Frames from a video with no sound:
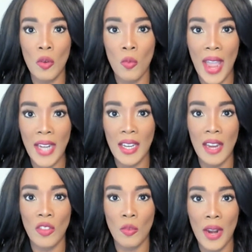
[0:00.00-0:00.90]

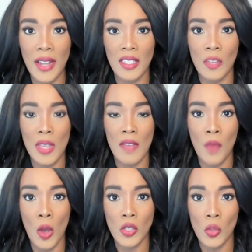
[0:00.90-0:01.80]
eradicate the rights that we have
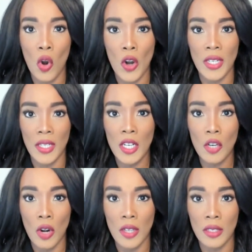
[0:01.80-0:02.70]
fought so hard to get
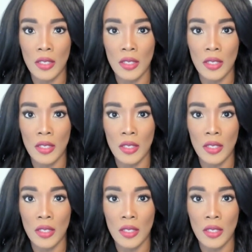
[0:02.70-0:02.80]
across,